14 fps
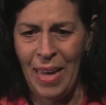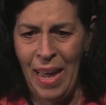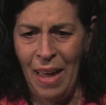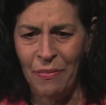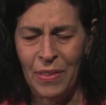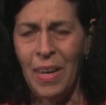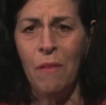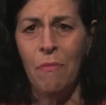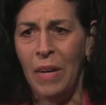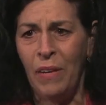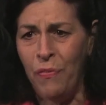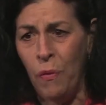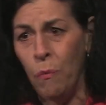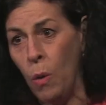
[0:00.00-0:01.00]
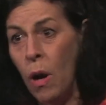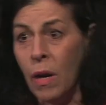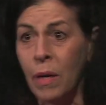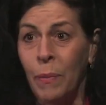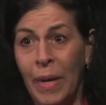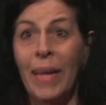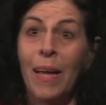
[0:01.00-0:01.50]
I have to get ready for
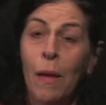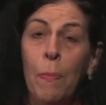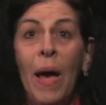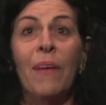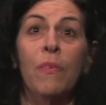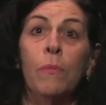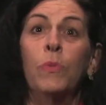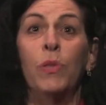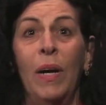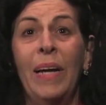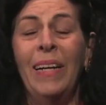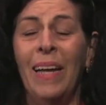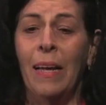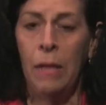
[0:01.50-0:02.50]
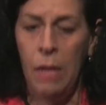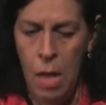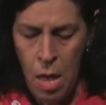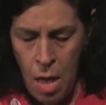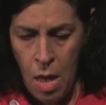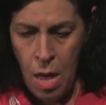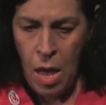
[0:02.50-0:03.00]
work when I get back from training, and
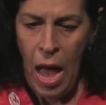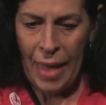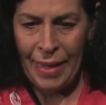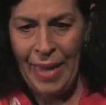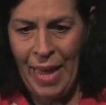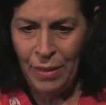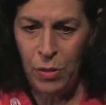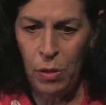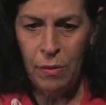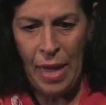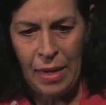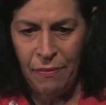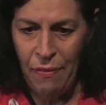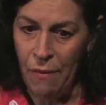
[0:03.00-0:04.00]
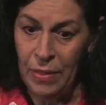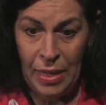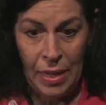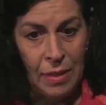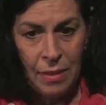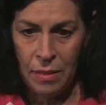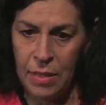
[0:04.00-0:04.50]
I can't do that if
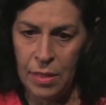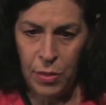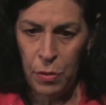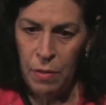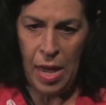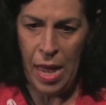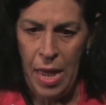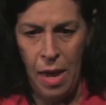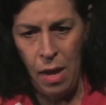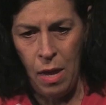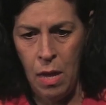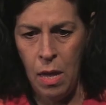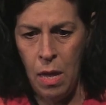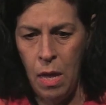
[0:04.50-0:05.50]
everything is in disarray.